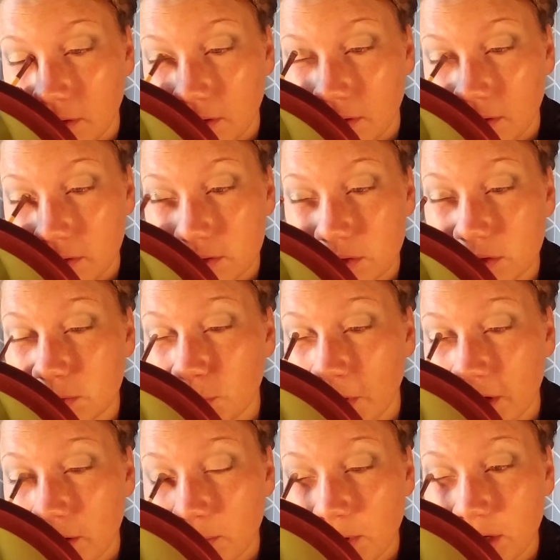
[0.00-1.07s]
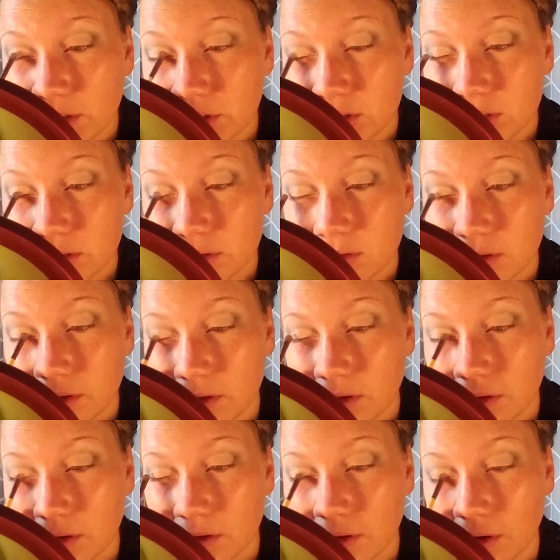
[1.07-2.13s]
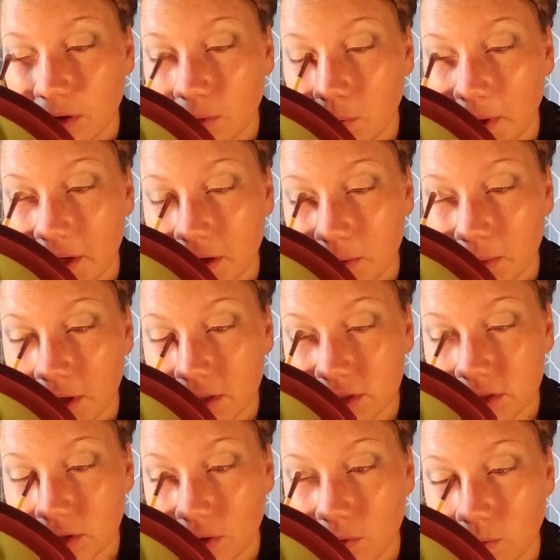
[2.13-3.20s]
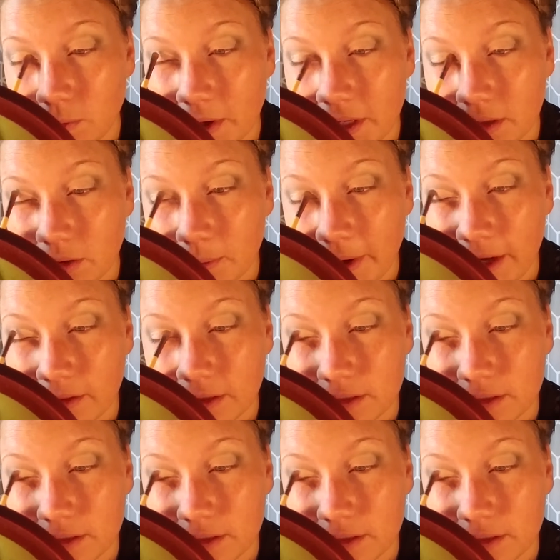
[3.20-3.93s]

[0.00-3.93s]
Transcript: So spray your brush, wet your brush, don't wet your palette.